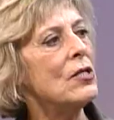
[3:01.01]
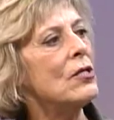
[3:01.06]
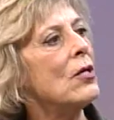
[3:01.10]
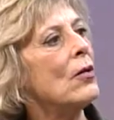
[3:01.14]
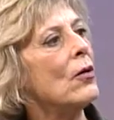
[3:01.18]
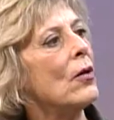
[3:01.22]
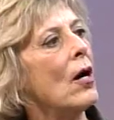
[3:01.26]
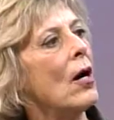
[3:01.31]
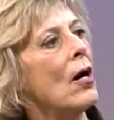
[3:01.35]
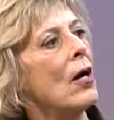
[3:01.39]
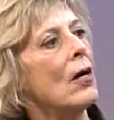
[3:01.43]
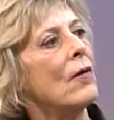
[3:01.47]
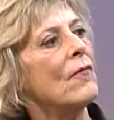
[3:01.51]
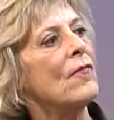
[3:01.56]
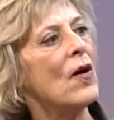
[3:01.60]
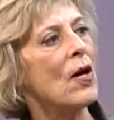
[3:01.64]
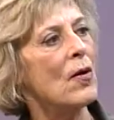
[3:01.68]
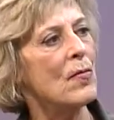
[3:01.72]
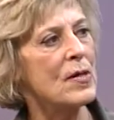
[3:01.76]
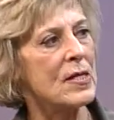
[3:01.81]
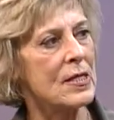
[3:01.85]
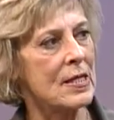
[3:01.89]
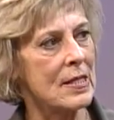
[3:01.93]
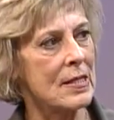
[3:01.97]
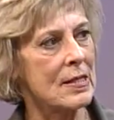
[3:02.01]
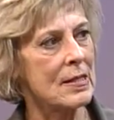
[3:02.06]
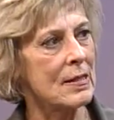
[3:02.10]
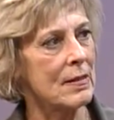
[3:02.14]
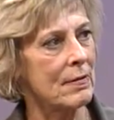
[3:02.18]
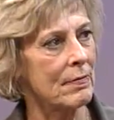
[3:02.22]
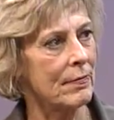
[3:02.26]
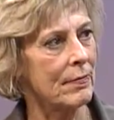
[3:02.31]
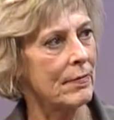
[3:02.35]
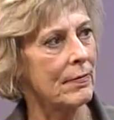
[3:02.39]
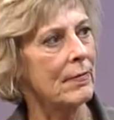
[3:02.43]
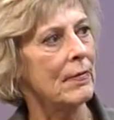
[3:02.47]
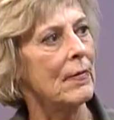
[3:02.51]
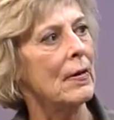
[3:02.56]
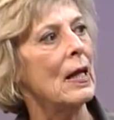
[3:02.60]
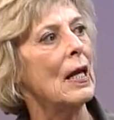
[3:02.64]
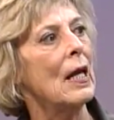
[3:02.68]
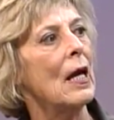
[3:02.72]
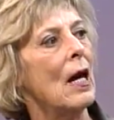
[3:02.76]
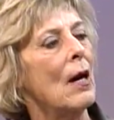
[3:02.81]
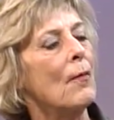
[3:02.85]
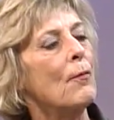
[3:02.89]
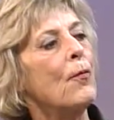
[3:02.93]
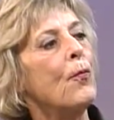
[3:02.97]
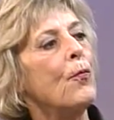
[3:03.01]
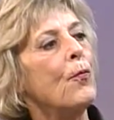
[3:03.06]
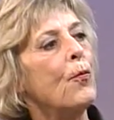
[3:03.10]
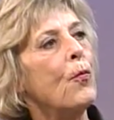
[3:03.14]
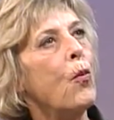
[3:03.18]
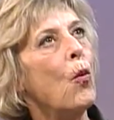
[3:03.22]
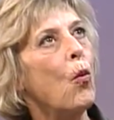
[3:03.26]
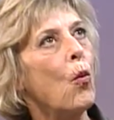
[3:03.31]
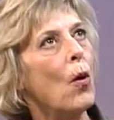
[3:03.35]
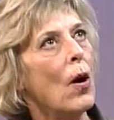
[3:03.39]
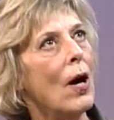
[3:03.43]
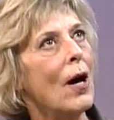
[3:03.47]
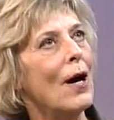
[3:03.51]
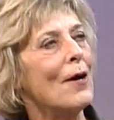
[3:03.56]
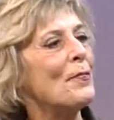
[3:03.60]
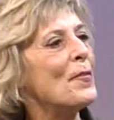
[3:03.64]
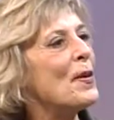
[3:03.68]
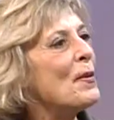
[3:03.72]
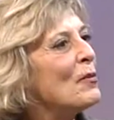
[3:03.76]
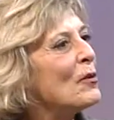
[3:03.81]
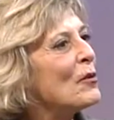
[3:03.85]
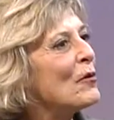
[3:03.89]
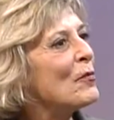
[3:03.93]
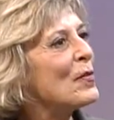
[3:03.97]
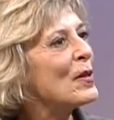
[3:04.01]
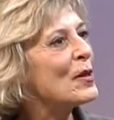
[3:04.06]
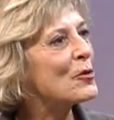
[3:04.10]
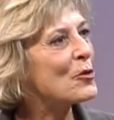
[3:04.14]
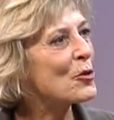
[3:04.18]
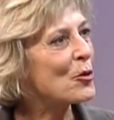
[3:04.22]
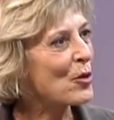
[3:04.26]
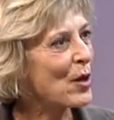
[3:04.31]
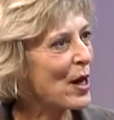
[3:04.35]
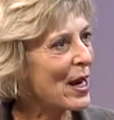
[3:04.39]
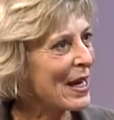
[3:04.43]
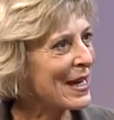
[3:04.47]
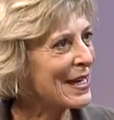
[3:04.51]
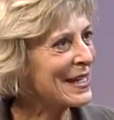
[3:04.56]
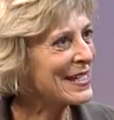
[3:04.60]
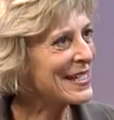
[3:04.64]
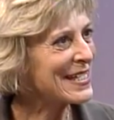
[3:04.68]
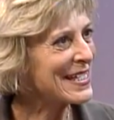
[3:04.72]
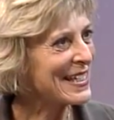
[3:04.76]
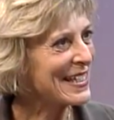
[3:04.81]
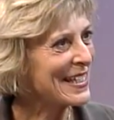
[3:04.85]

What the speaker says: there are pharmacists, people have been trained,